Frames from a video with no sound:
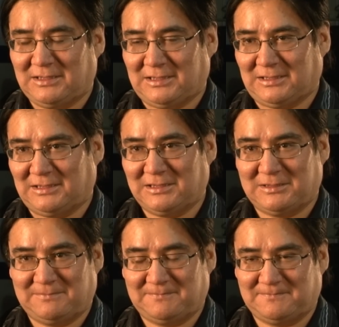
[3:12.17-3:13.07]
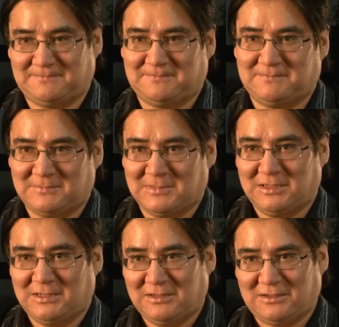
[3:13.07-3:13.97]
And
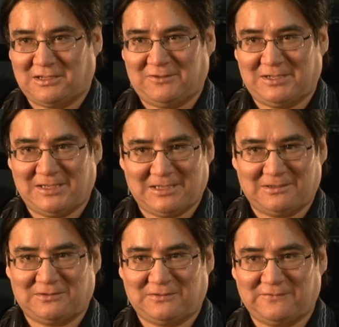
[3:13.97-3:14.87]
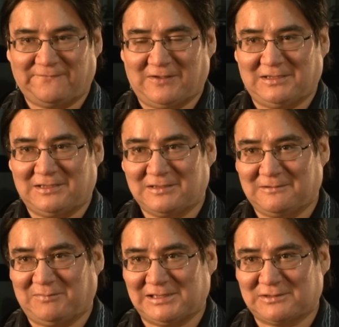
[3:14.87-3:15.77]
I really needed to find a
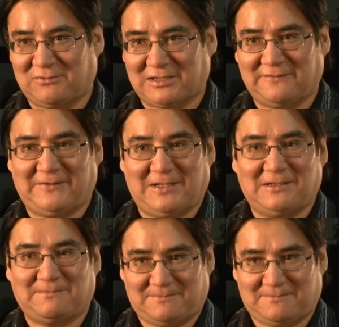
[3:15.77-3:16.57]
place where I could fit in.